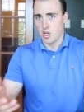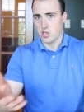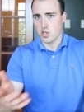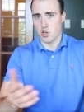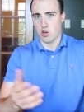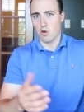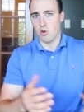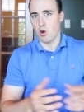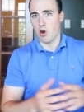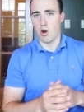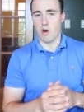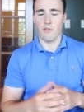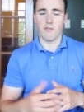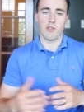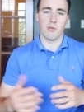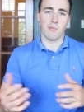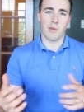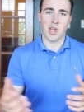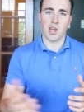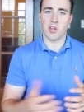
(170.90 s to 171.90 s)
So all of
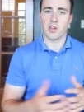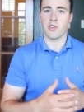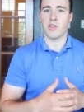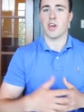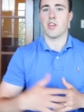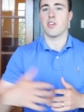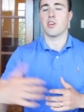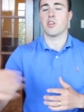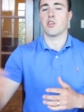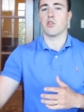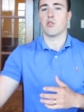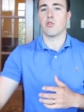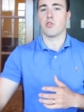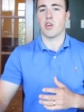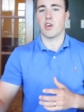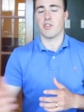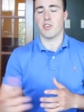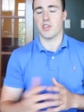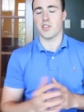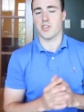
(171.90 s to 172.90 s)
the mailing that they do,
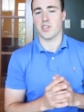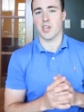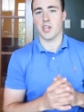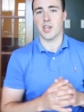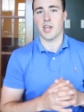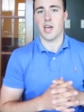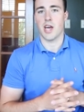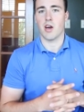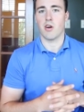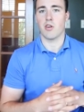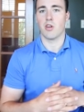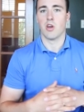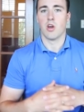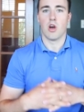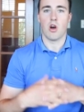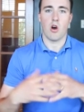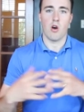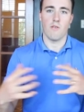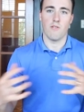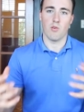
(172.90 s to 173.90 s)
that they send out,
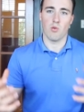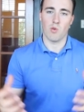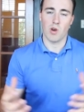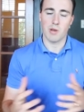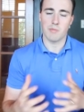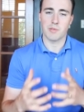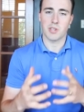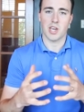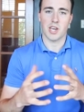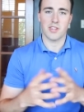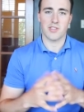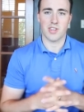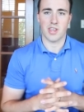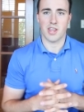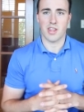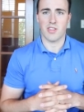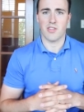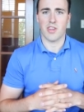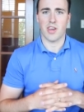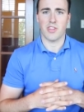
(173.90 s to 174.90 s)
all the websites
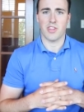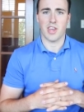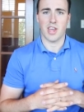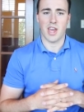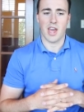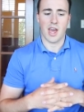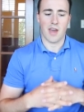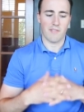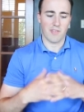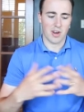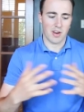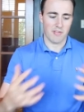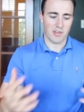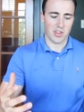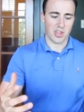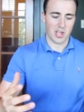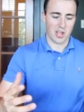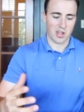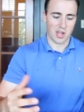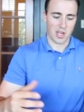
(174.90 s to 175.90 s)
they, that they have, and
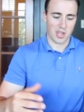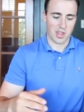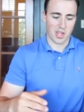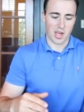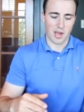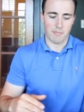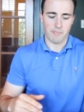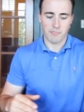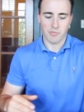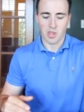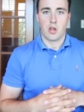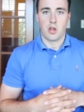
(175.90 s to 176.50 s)
everything like that.